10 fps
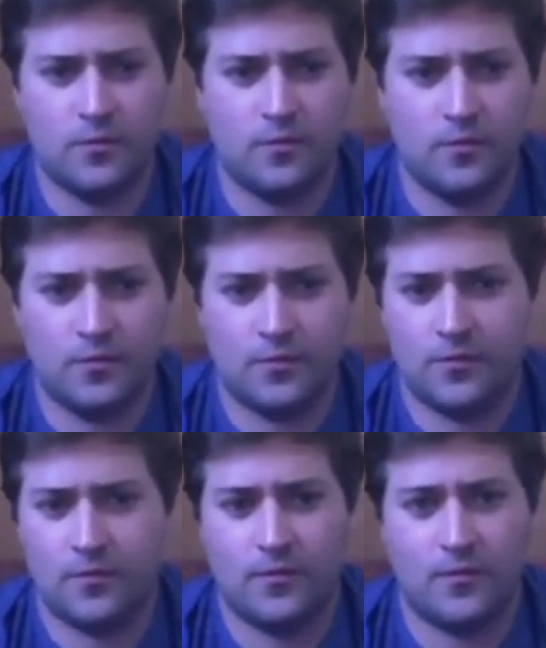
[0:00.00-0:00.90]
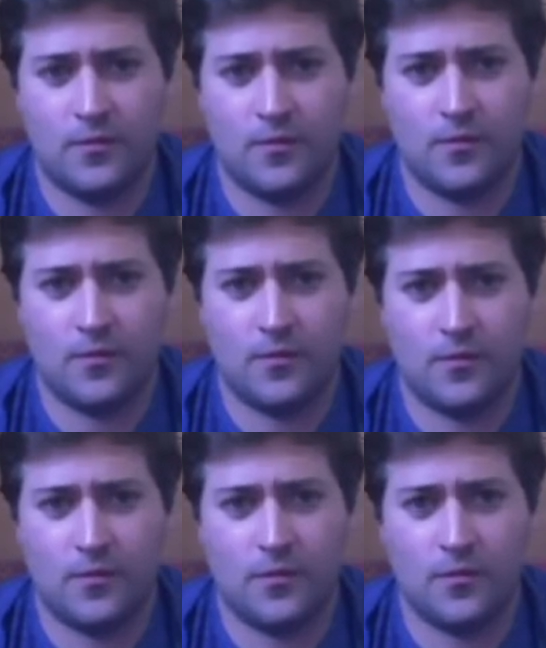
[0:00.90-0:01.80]

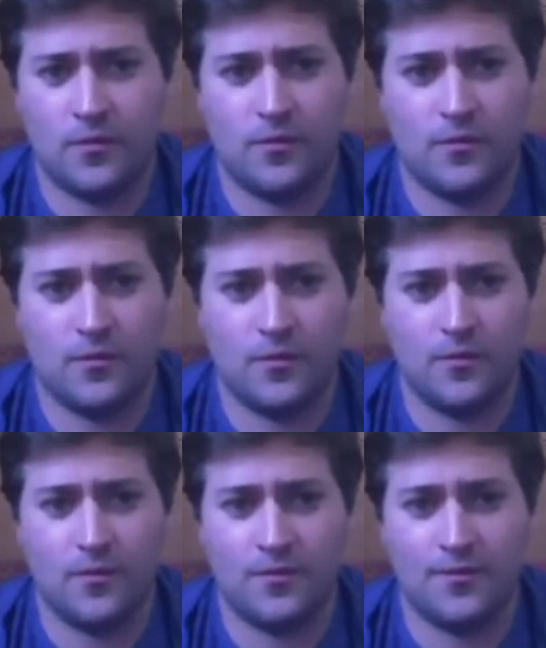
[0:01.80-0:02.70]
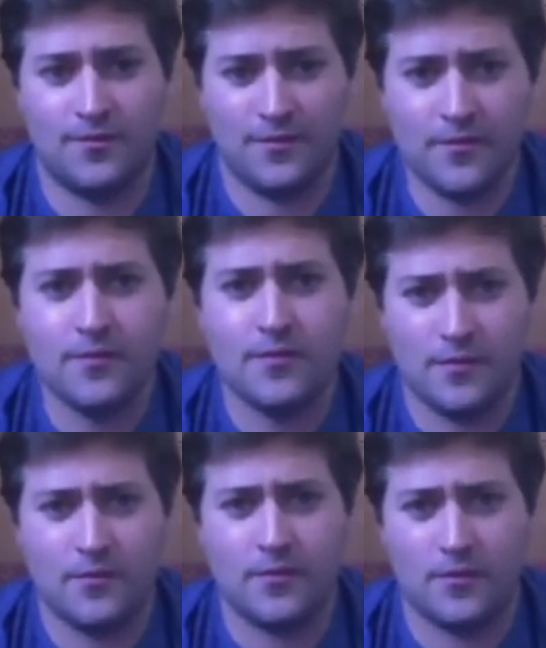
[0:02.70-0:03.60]

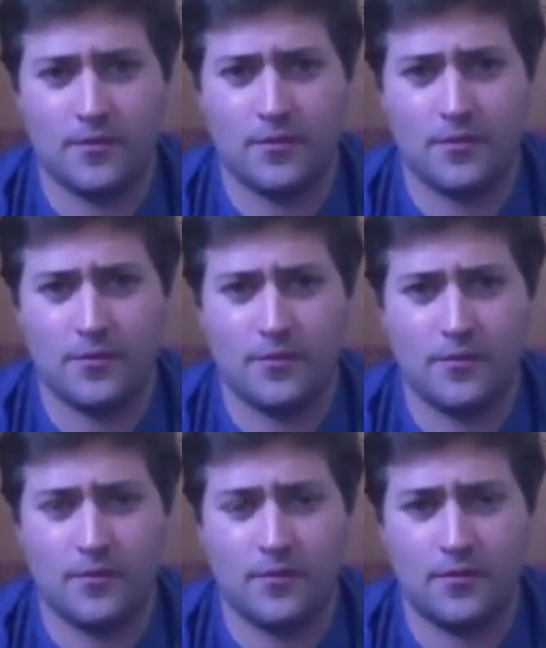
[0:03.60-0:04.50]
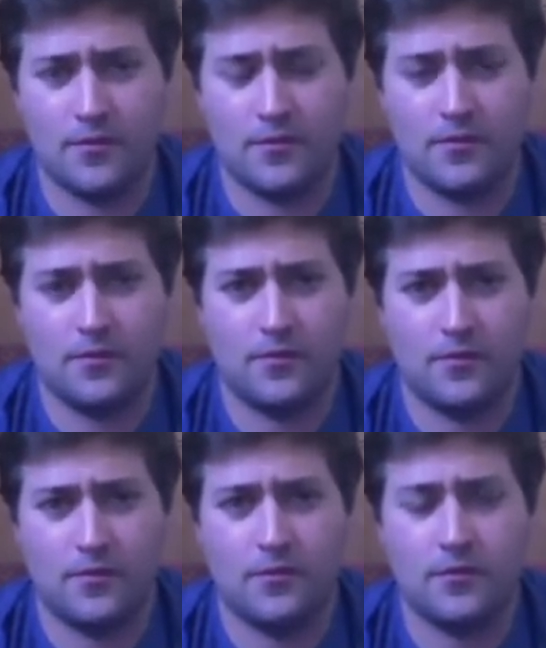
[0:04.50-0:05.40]

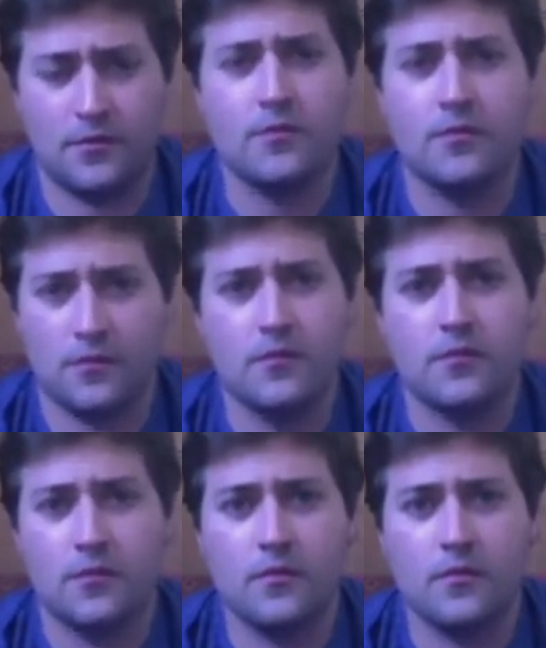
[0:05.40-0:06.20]
[no speech]